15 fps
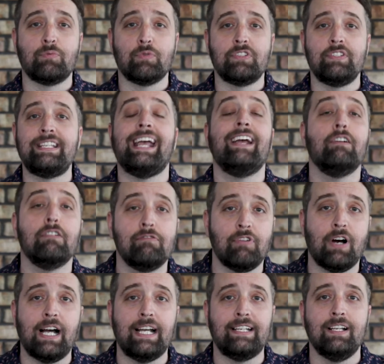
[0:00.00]
We're
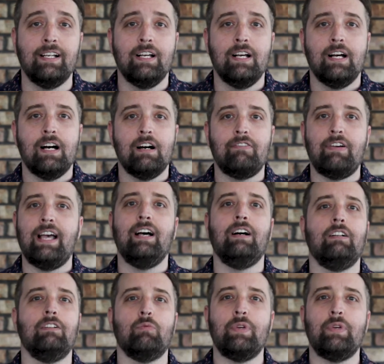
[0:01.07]
terrified of hell.